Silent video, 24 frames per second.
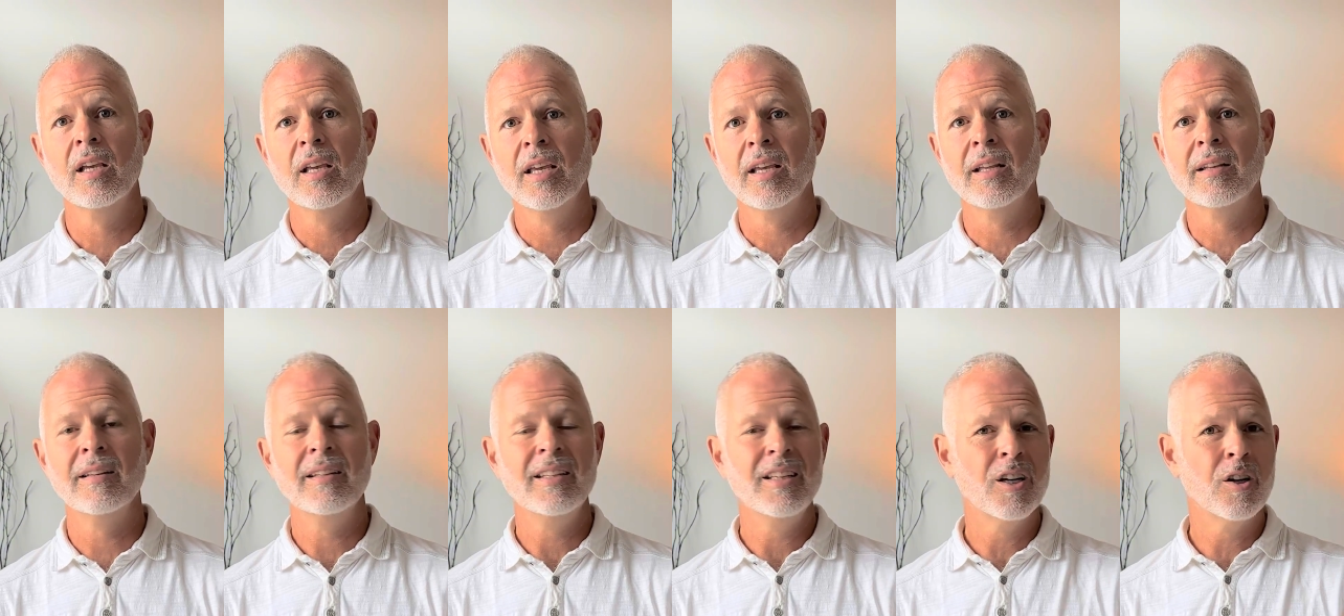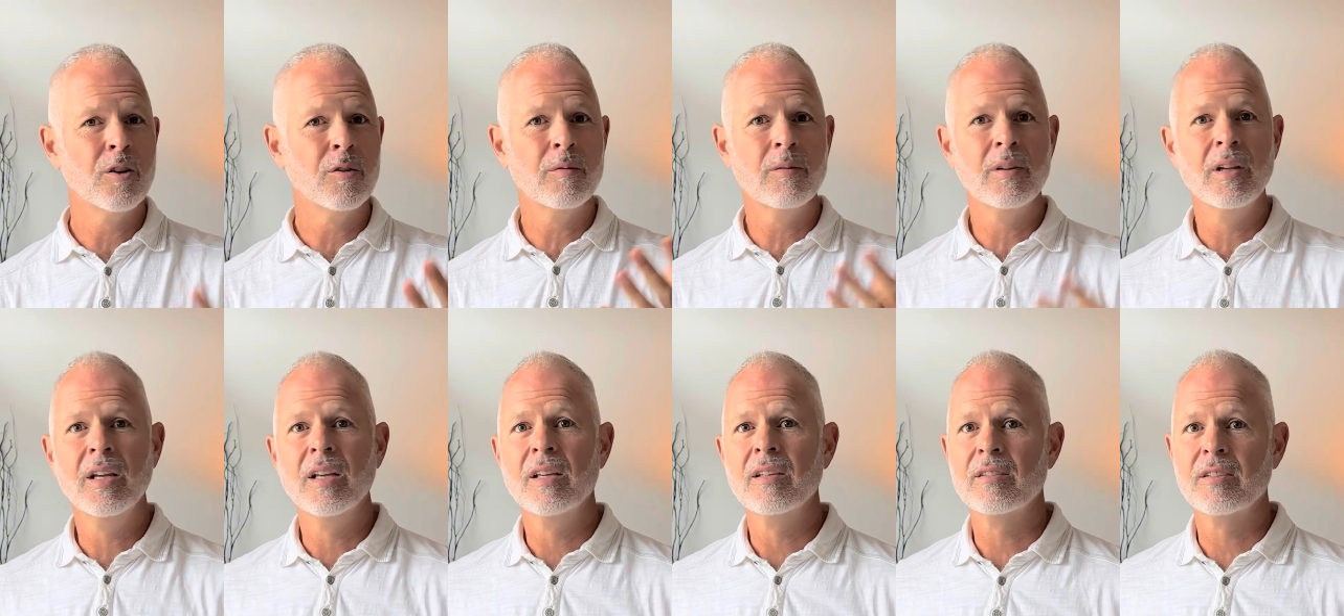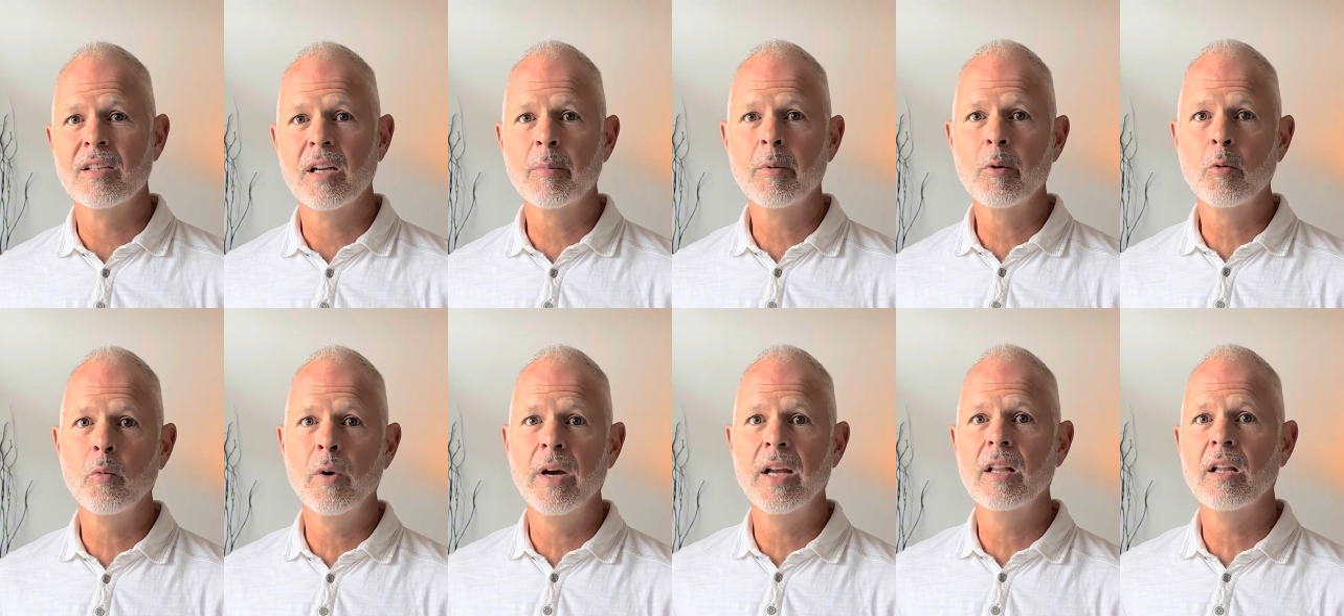And you know,
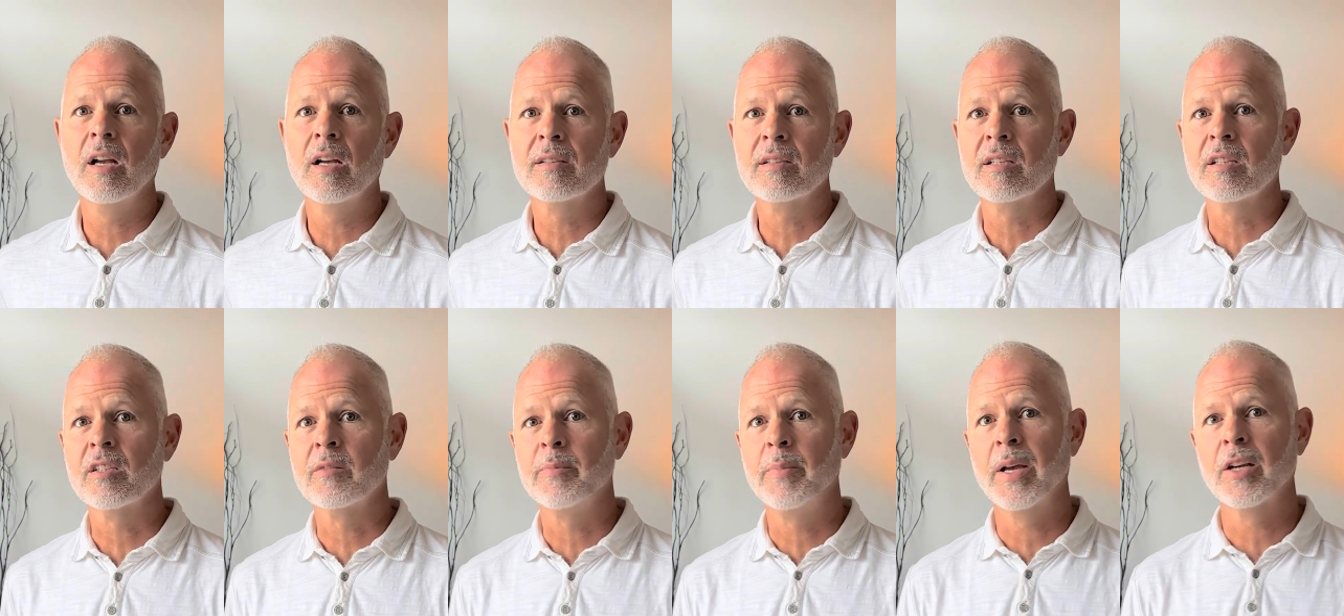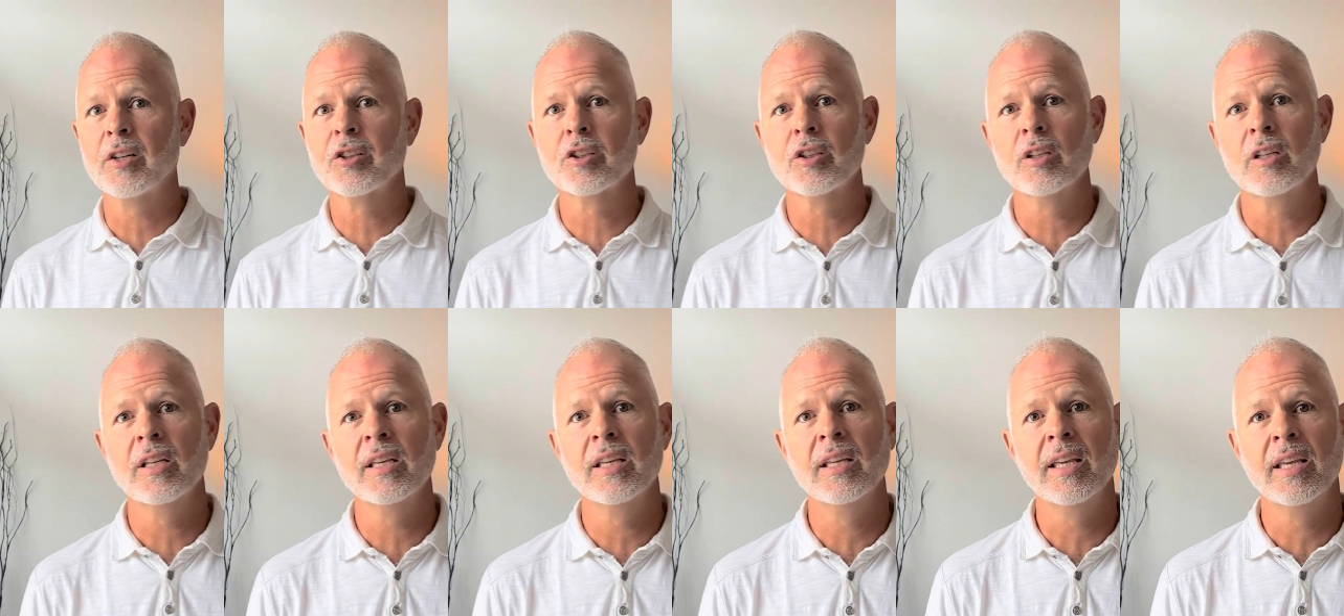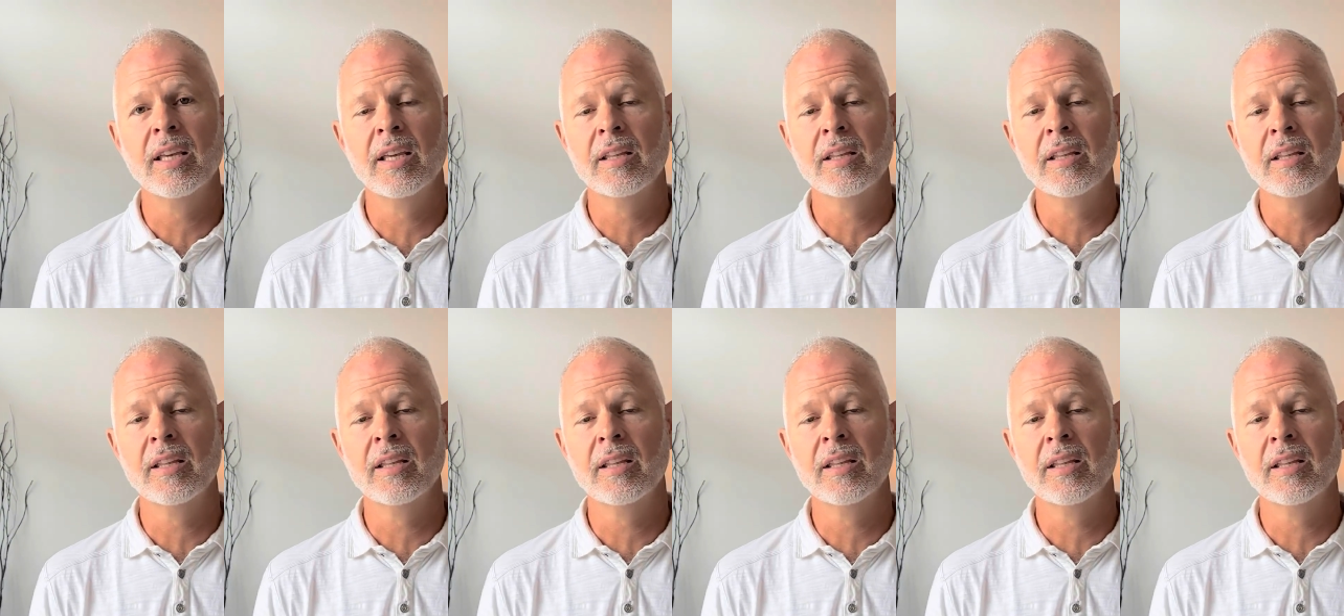stubborn weight loss, especially